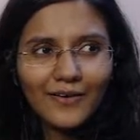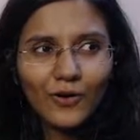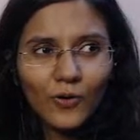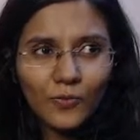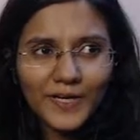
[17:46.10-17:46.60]

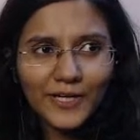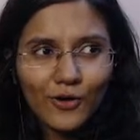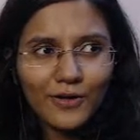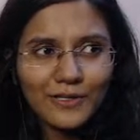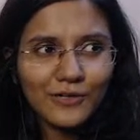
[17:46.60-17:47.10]
oh my
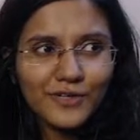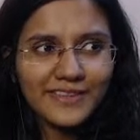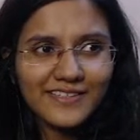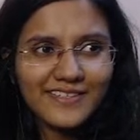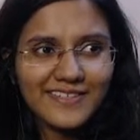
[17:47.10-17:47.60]
god, look at
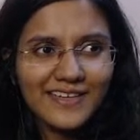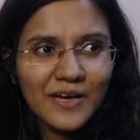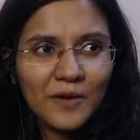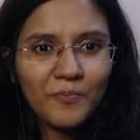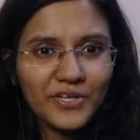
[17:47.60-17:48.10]
this
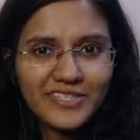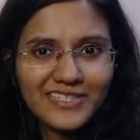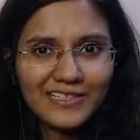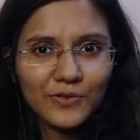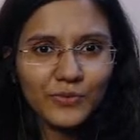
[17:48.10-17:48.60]

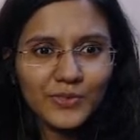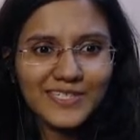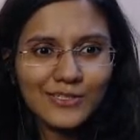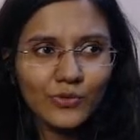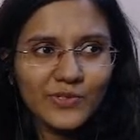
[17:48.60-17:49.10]
person who is
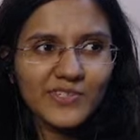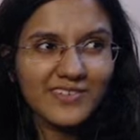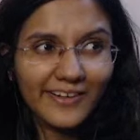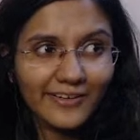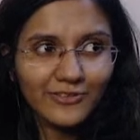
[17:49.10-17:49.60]
so
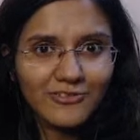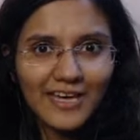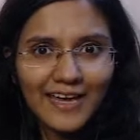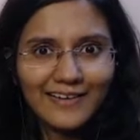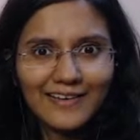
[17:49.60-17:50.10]
strange
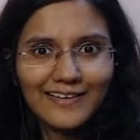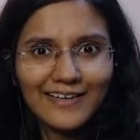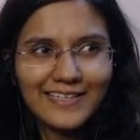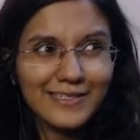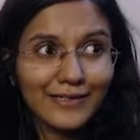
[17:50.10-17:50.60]
and like
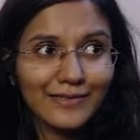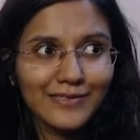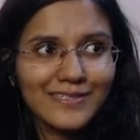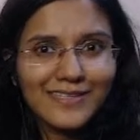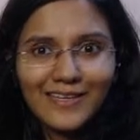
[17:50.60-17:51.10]
has done
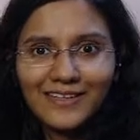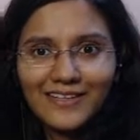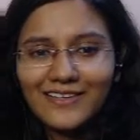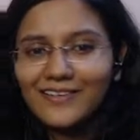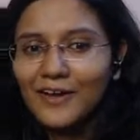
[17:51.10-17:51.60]
this thing
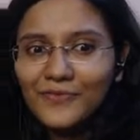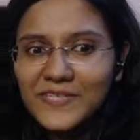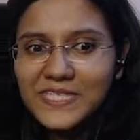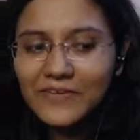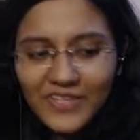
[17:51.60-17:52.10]
that none of
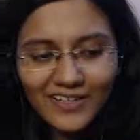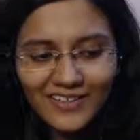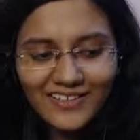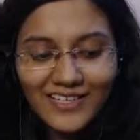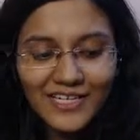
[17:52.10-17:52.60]
us have done.
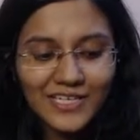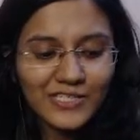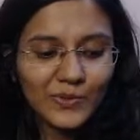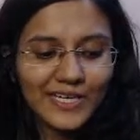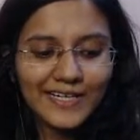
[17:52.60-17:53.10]

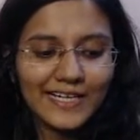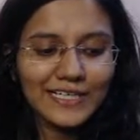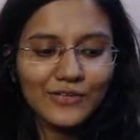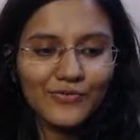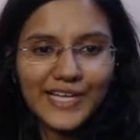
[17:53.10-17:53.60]
So that
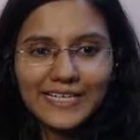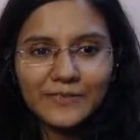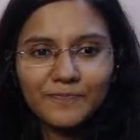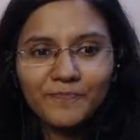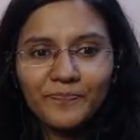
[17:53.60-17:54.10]
kind of like
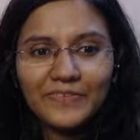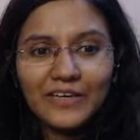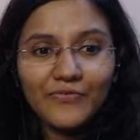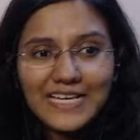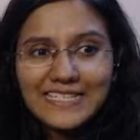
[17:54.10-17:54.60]

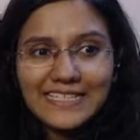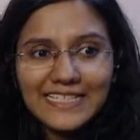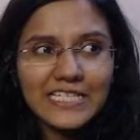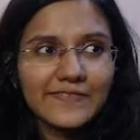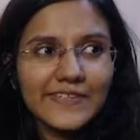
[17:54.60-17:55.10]

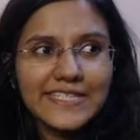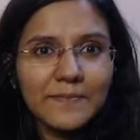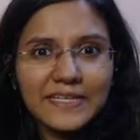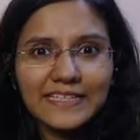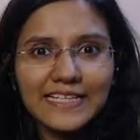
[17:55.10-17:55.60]
fascination with
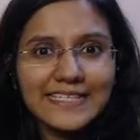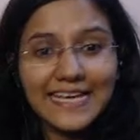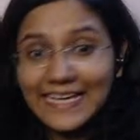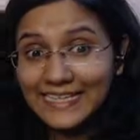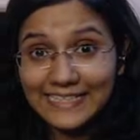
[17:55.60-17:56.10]
something that's
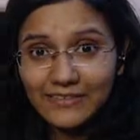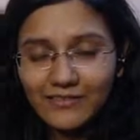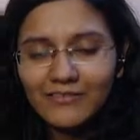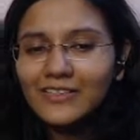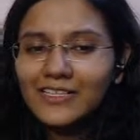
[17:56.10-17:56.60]
alien,
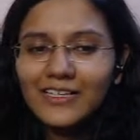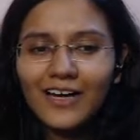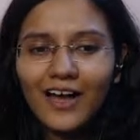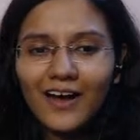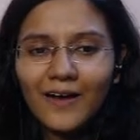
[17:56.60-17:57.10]

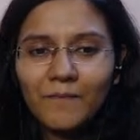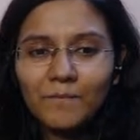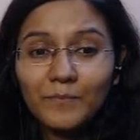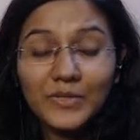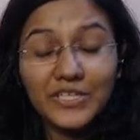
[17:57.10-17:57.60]

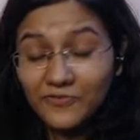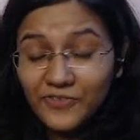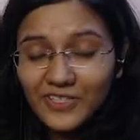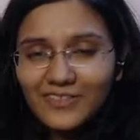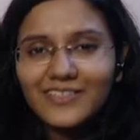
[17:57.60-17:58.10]

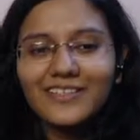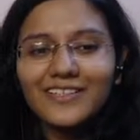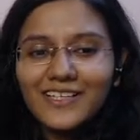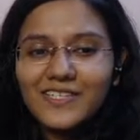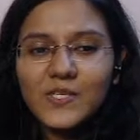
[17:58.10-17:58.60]
different.
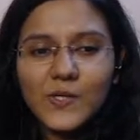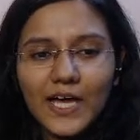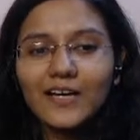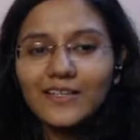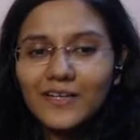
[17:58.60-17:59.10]
So yeah,
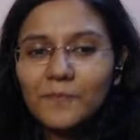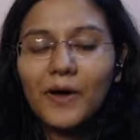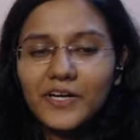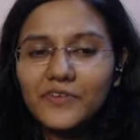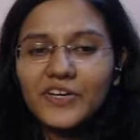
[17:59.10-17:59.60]

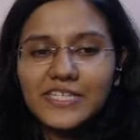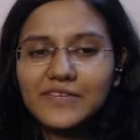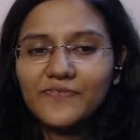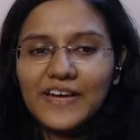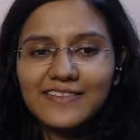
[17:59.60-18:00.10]
part of it is the
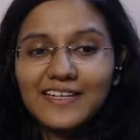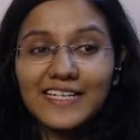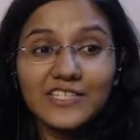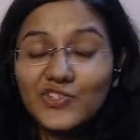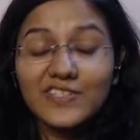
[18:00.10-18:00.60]
fact that
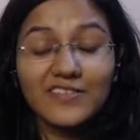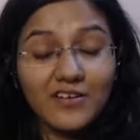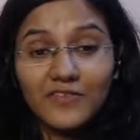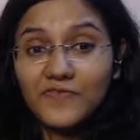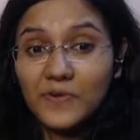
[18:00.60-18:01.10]
he's just
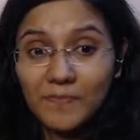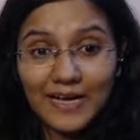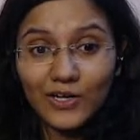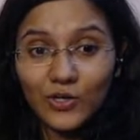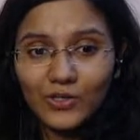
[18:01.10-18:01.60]
returned from
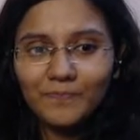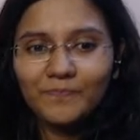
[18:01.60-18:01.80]
Bangalore.